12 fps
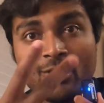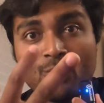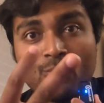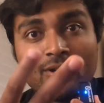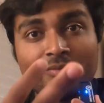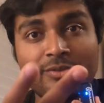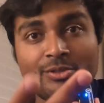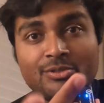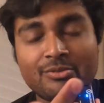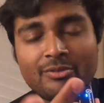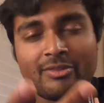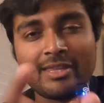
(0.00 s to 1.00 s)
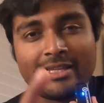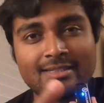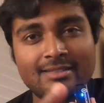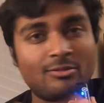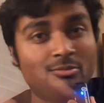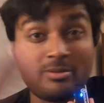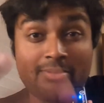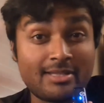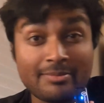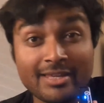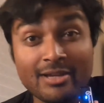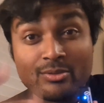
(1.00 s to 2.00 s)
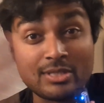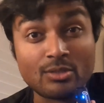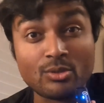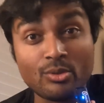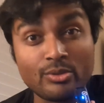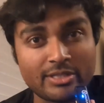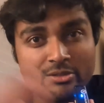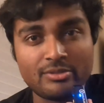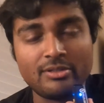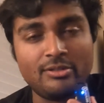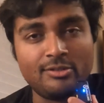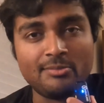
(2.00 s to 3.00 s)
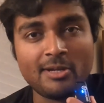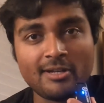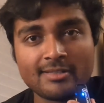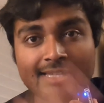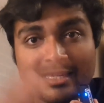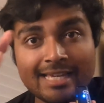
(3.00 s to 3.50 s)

One of those three things, or maybe something else, is causing you to lose marks.